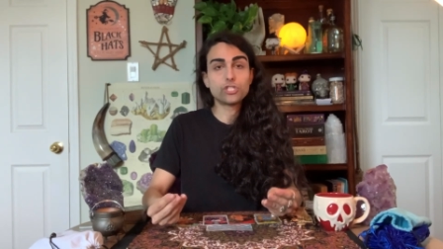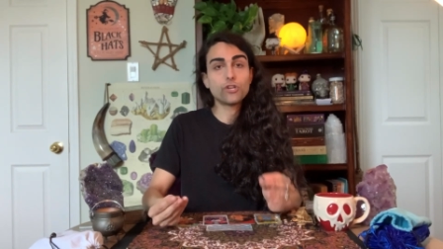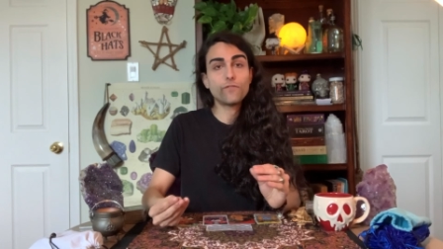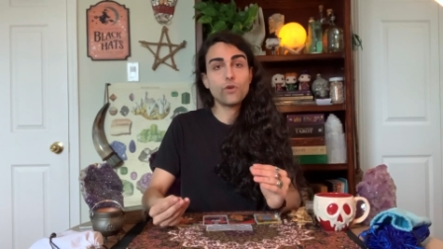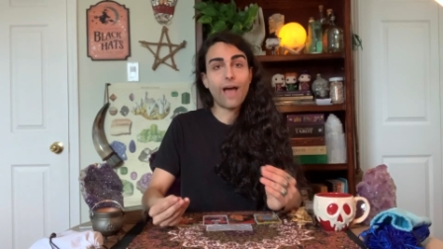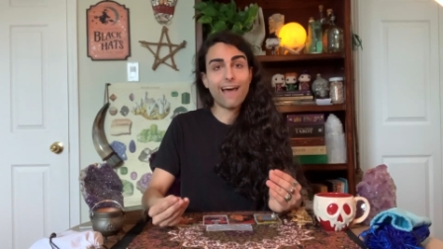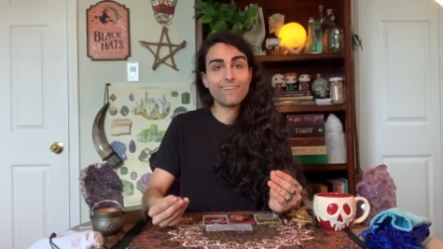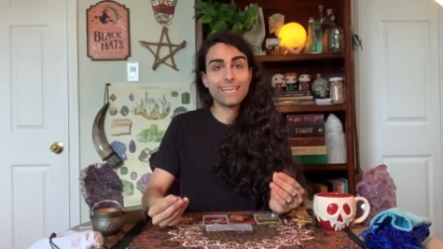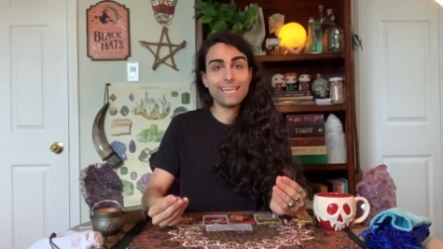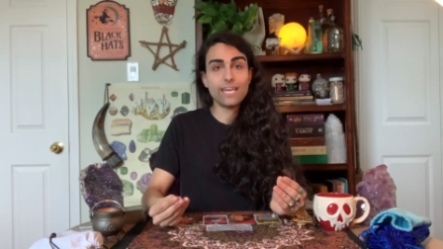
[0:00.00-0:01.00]
So if you have
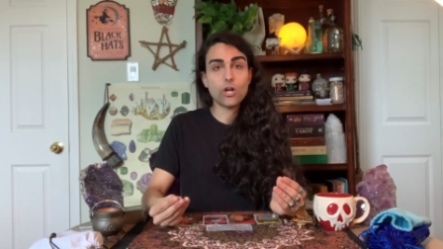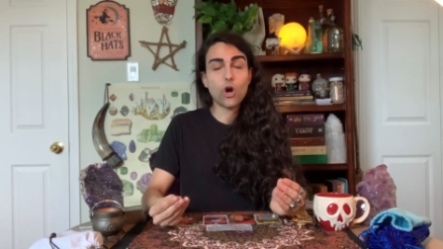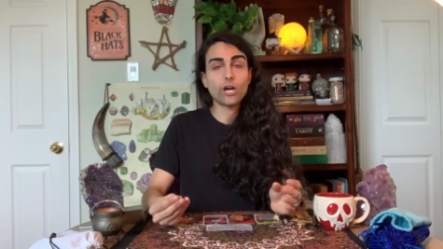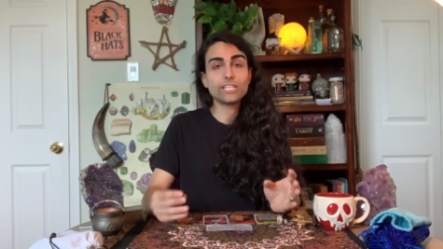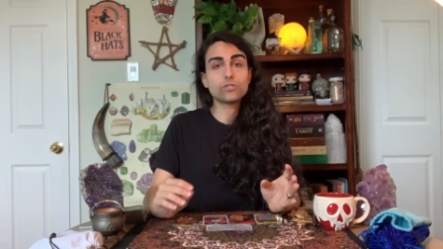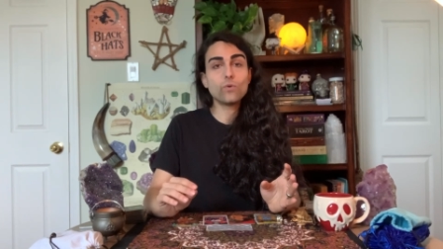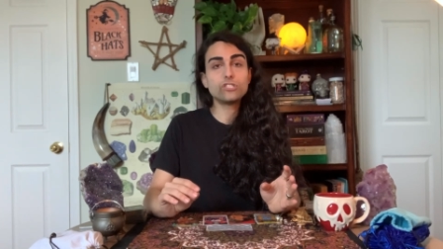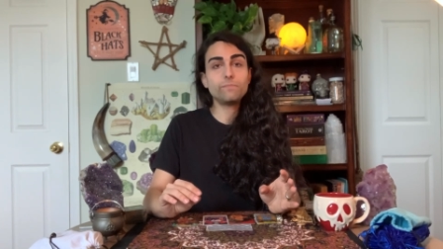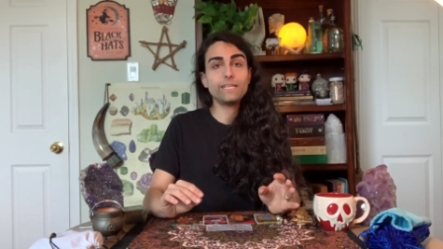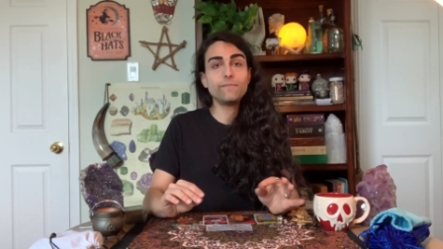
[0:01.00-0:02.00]
a king card, it's going
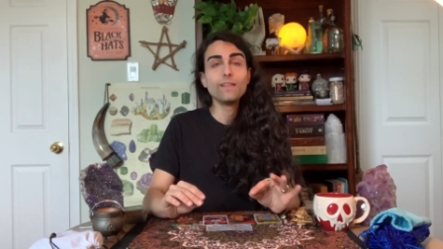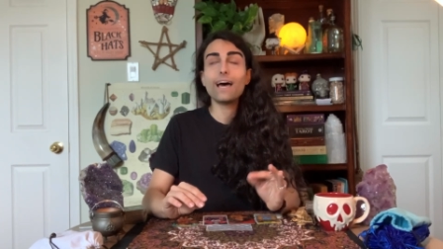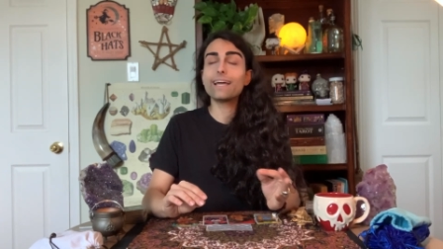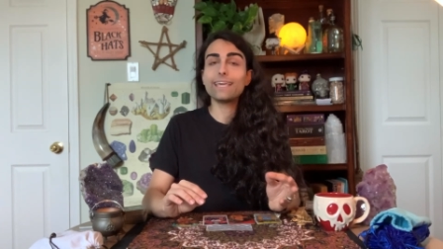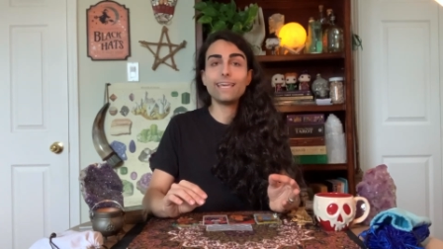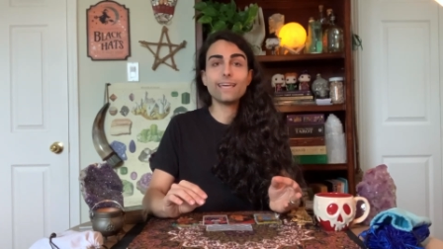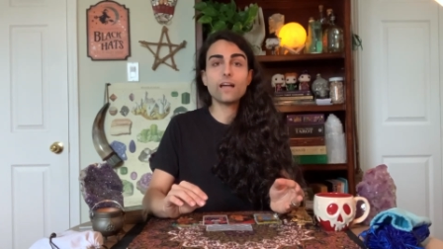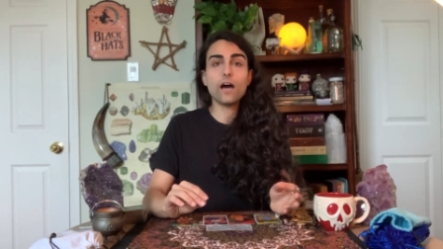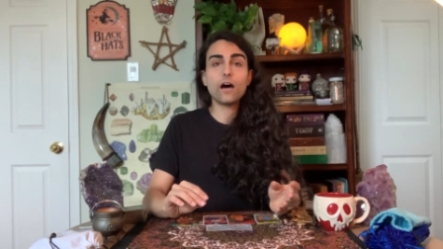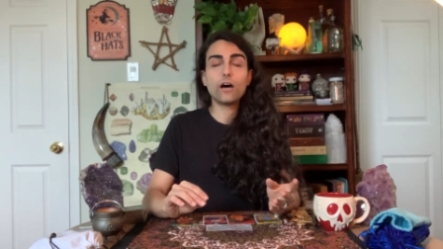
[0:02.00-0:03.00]
to be a
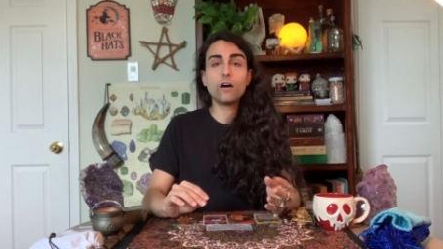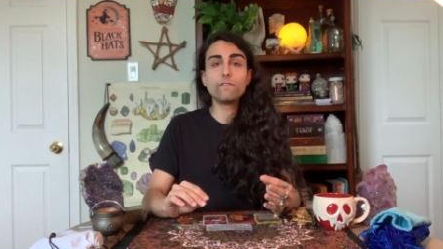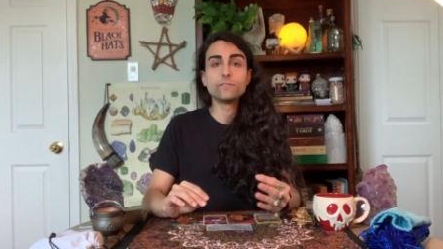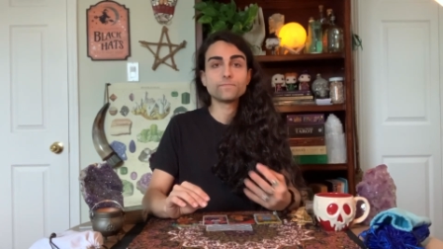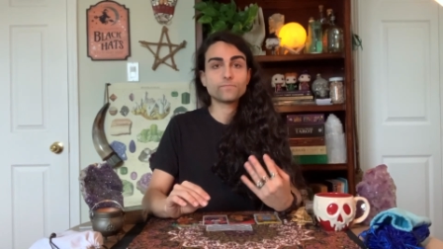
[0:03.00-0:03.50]
king of